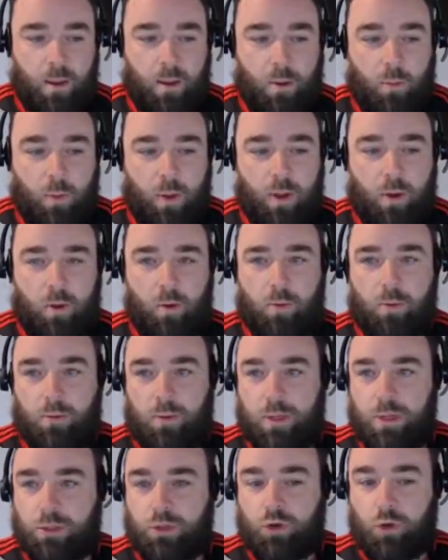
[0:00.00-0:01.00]
Well,
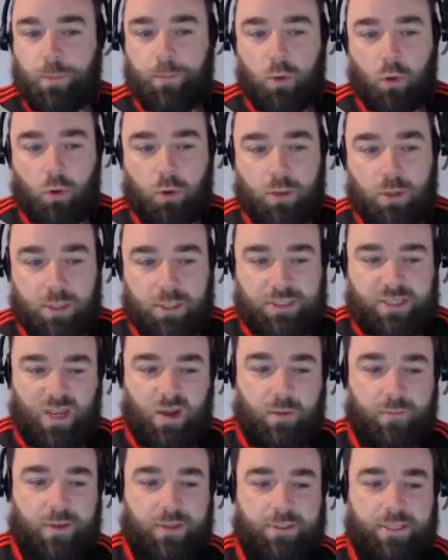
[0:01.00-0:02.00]
the Azure portal
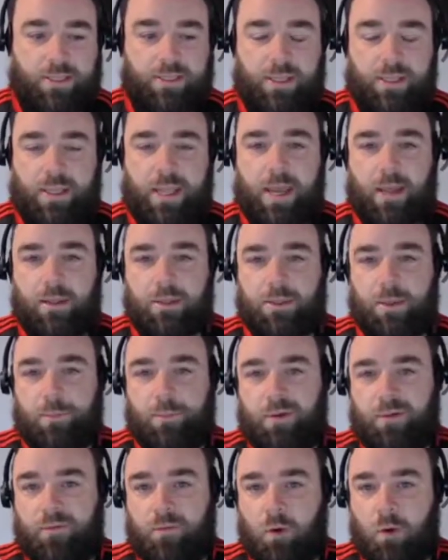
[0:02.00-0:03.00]
itself has this intelligent
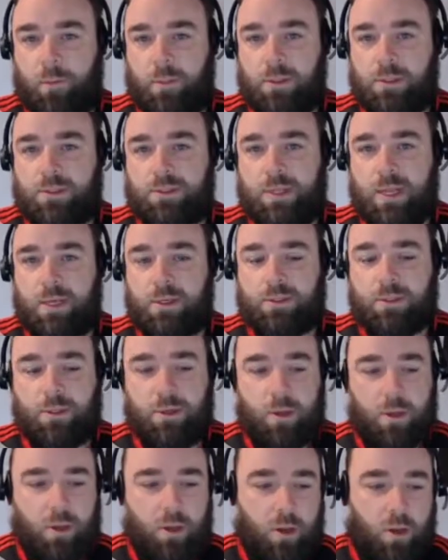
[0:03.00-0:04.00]
performance section
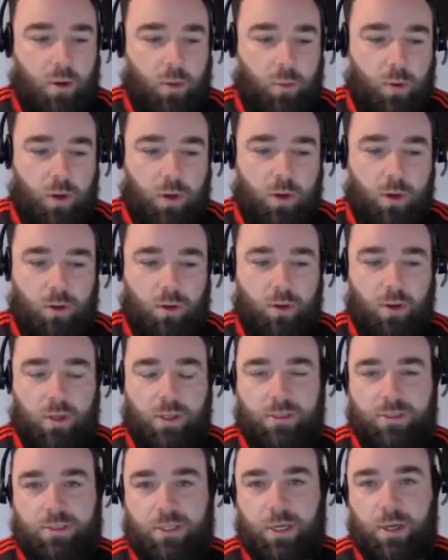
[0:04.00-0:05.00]
where you
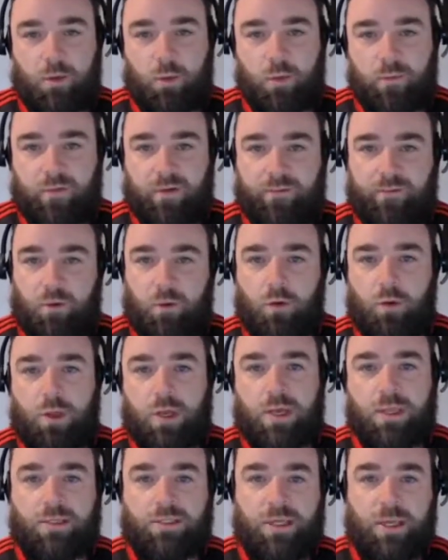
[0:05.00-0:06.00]
can see an overview, you
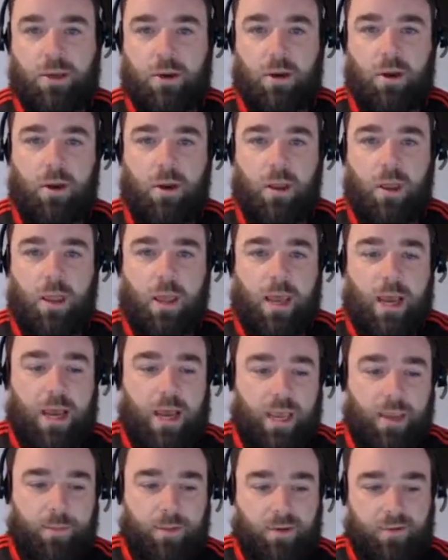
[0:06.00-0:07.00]
can see your
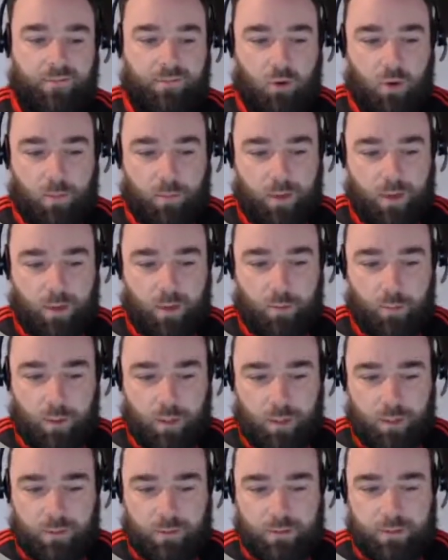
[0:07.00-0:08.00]
high performing
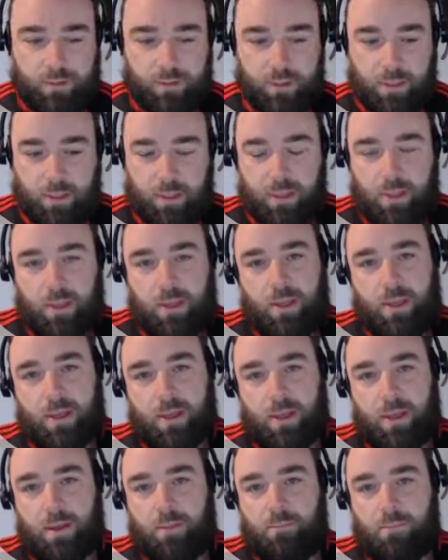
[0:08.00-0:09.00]
queries.
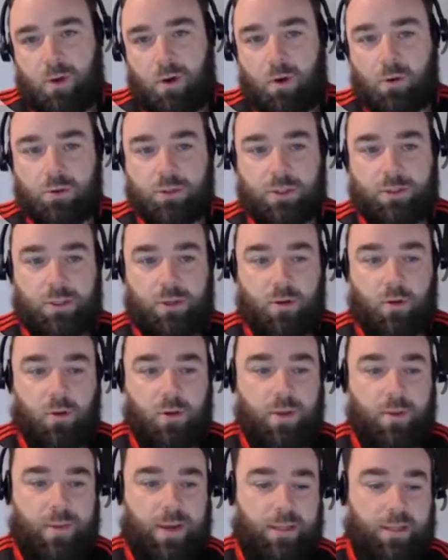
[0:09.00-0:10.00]
It also has an
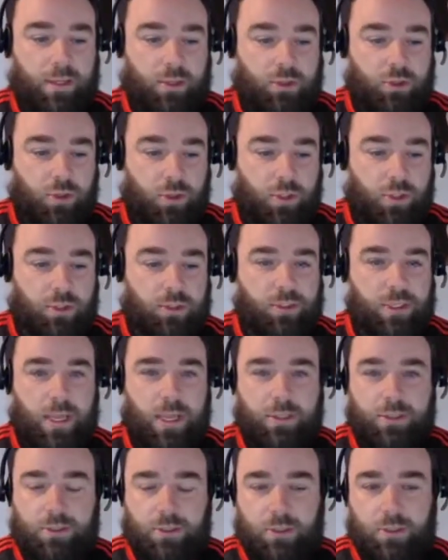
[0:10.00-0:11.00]
automatic tuning
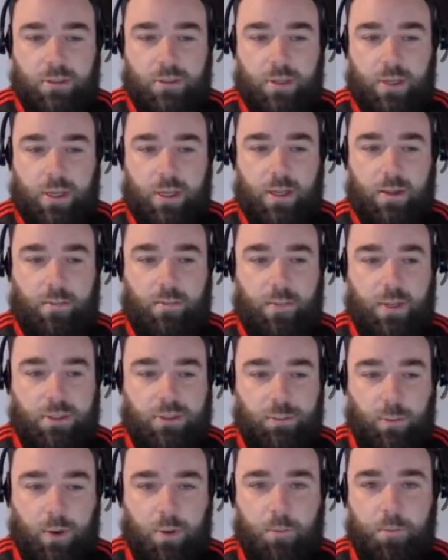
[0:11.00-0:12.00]
section
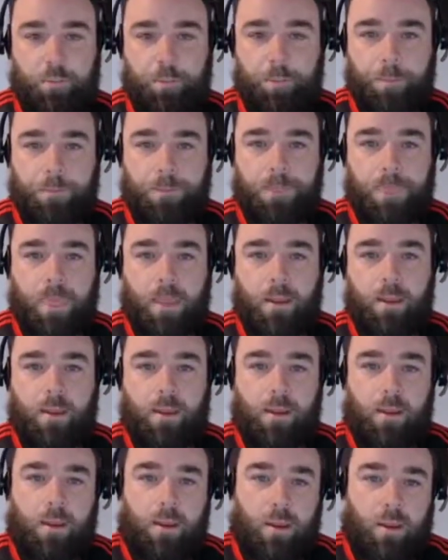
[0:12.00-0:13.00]
as well.
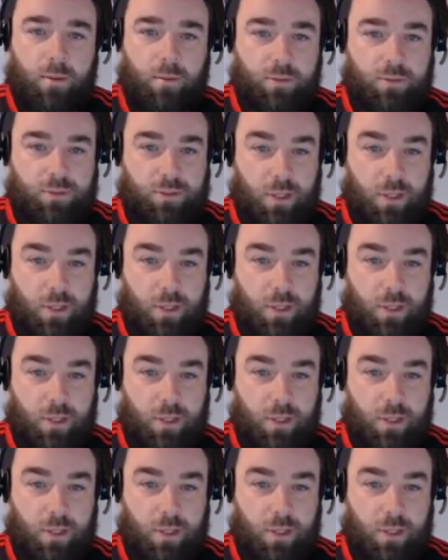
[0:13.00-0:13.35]
There's